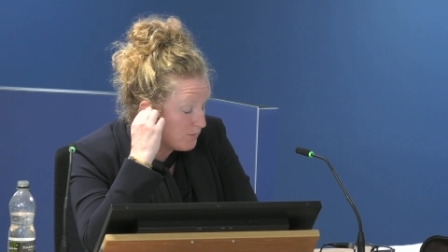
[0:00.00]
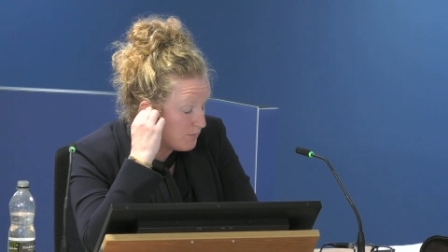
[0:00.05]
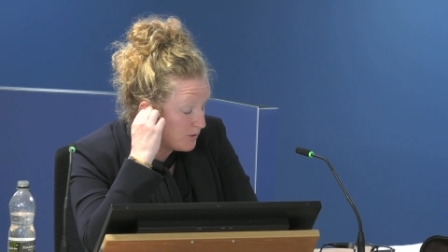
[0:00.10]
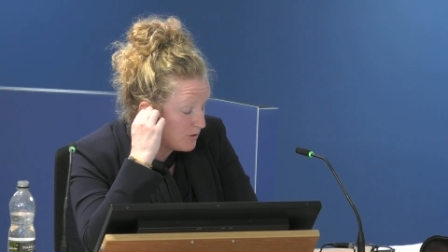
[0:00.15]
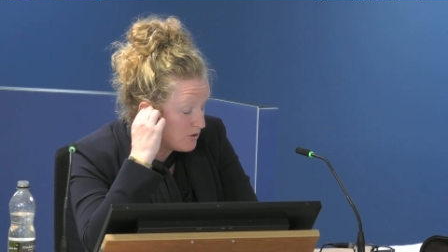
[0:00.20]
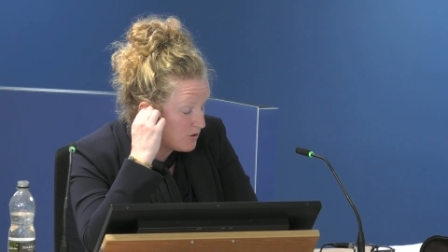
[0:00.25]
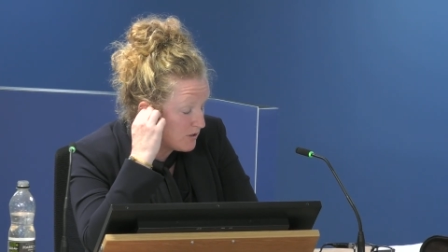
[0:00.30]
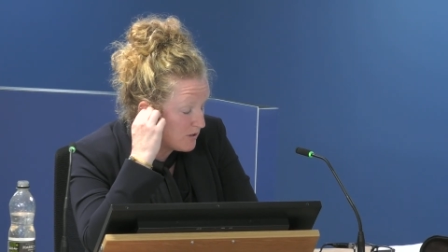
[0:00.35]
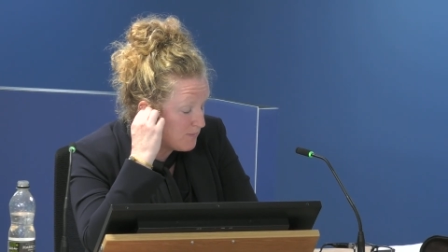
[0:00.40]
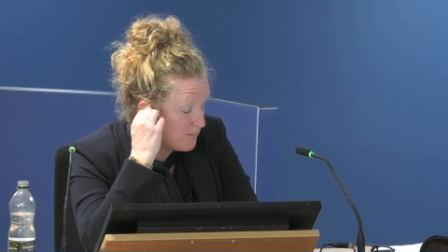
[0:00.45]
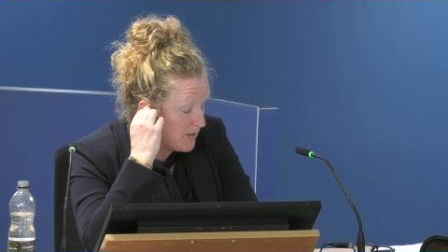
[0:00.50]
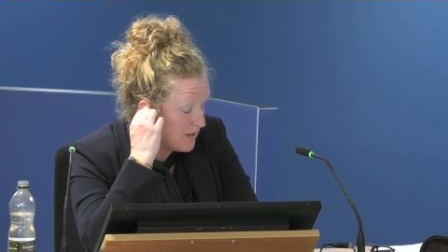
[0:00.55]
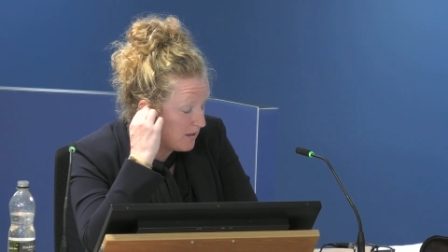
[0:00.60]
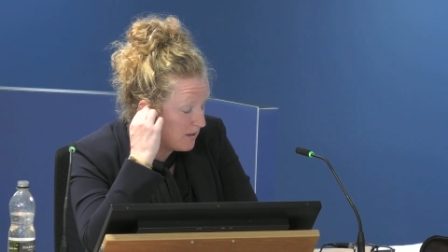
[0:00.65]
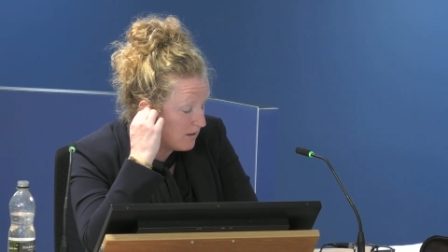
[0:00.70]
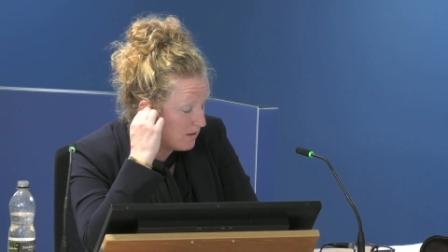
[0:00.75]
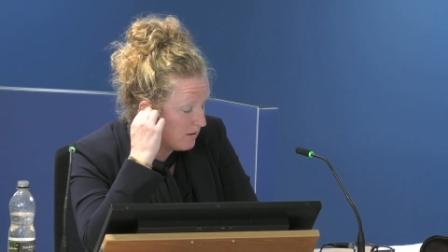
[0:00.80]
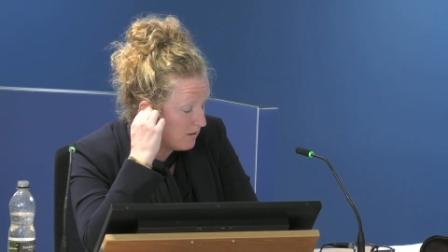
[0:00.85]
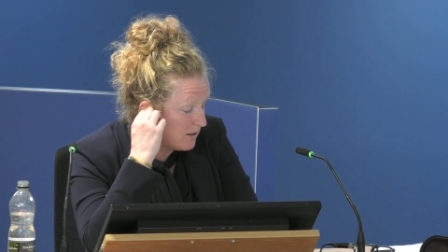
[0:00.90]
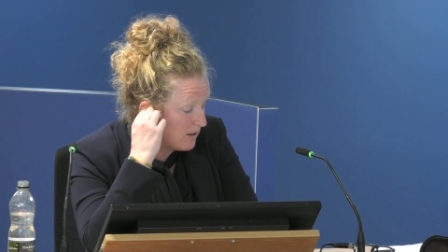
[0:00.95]
but just
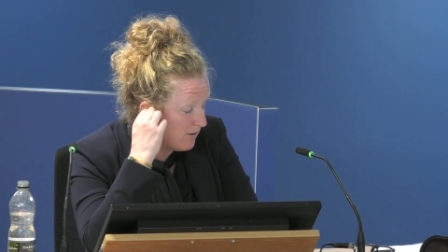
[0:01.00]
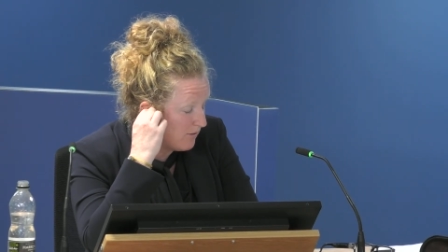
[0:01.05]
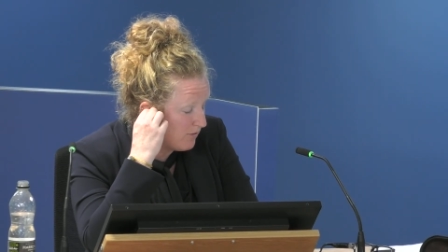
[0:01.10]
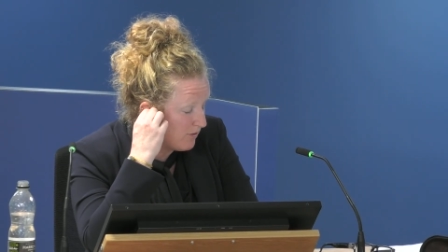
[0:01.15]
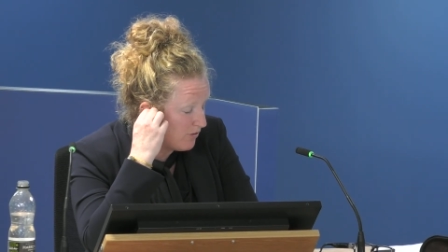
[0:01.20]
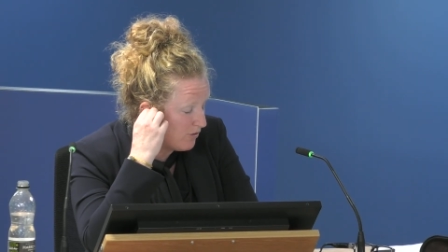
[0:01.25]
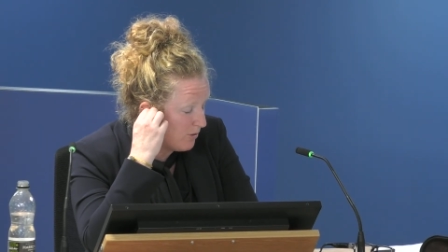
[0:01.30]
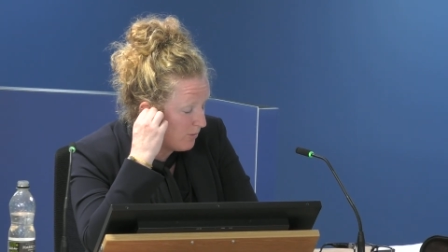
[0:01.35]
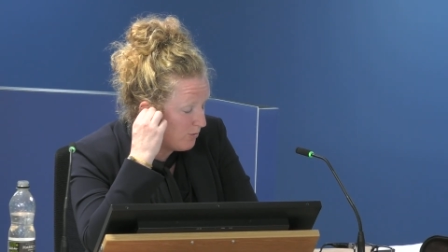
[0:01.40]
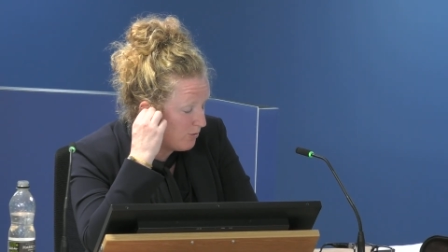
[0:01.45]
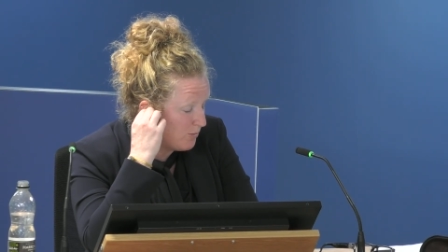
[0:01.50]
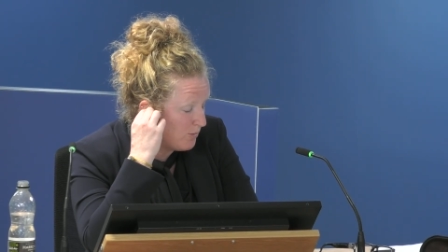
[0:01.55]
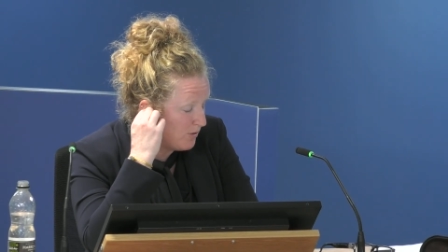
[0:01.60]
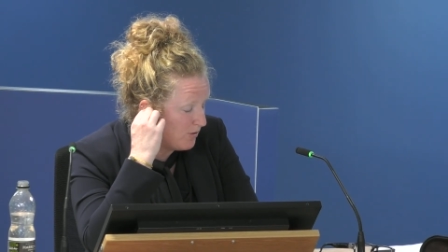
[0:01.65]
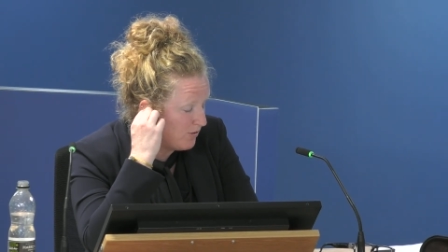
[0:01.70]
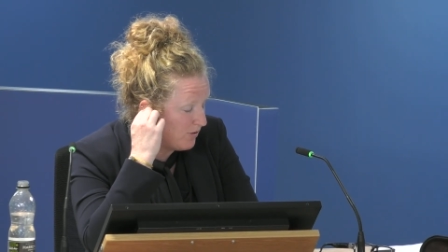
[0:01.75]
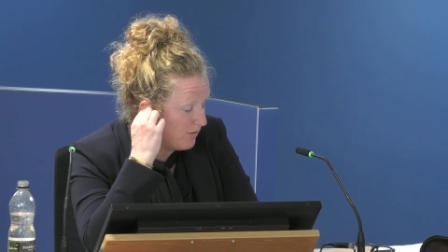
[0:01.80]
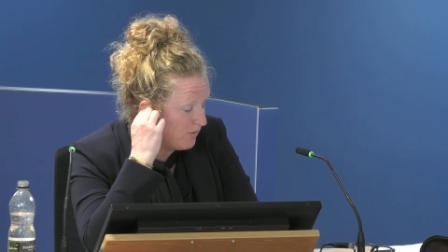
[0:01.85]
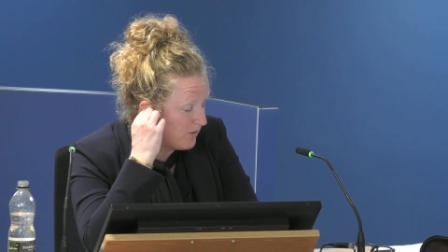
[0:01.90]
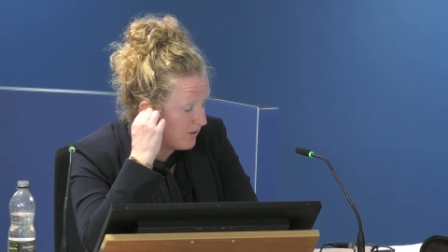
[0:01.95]
giving some
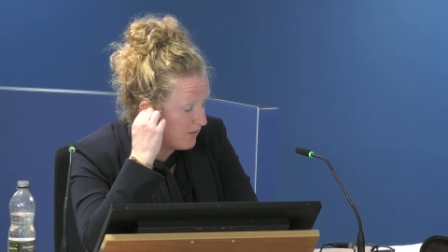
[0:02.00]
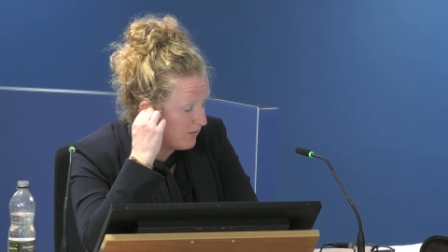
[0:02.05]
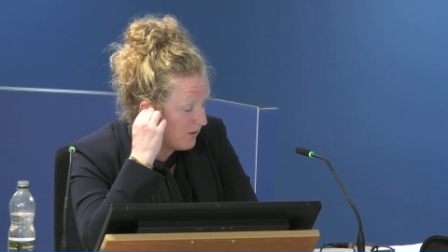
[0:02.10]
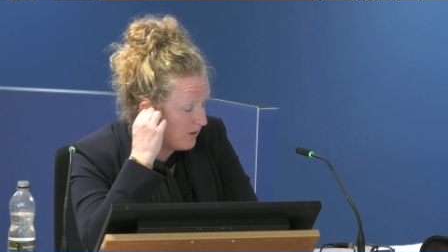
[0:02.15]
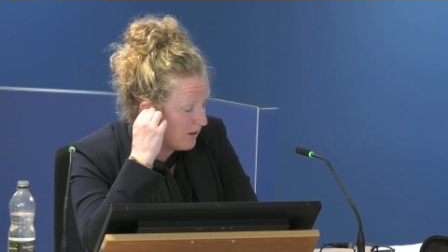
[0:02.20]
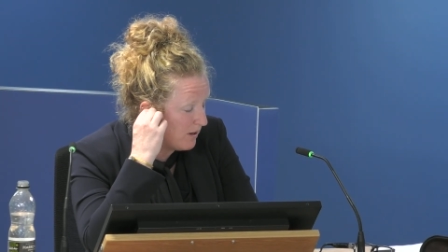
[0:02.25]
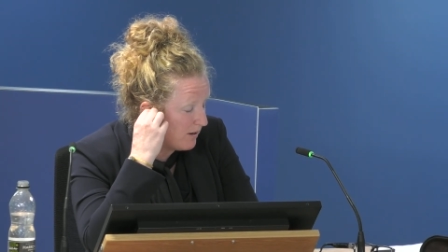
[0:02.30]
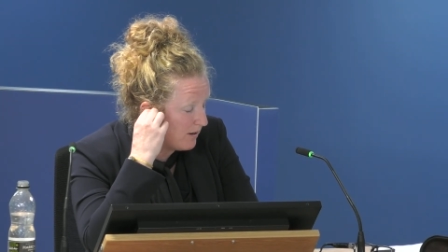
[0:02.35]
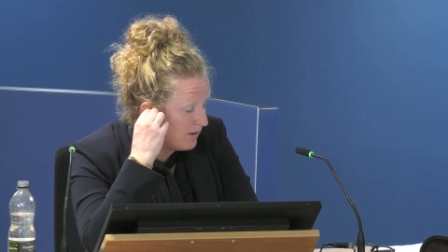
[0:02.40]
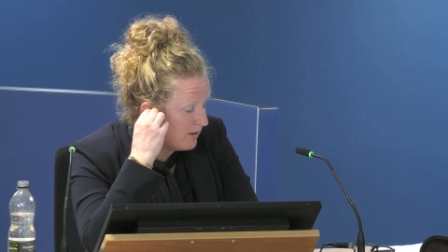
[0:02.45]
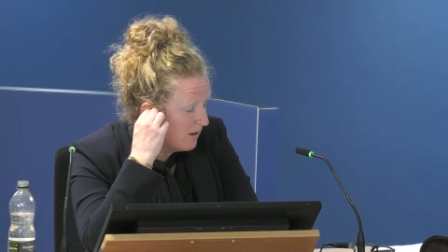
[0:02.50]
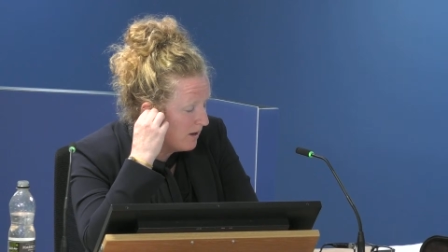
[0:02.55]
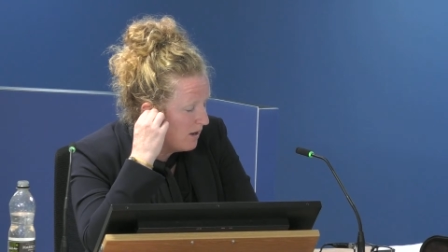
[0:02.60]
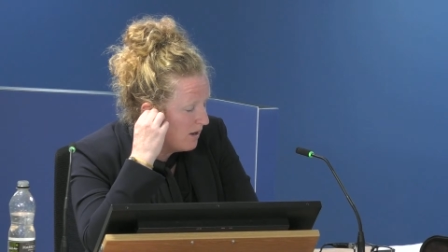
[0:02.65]
specifics here.